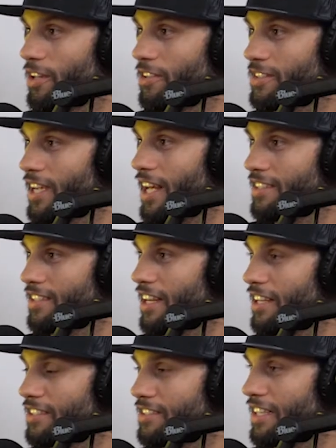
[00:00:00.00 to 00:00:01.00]
You're one of those guys
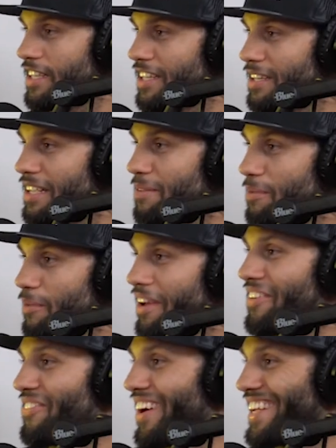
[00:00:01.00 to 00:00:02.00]
that haven't seen any
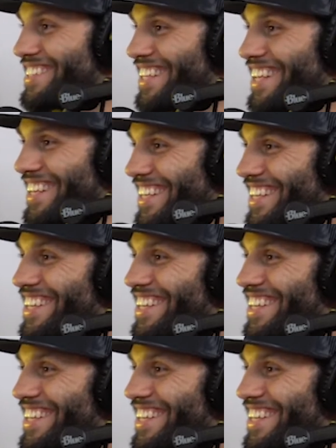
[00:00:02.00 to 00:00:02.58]
MMA fights.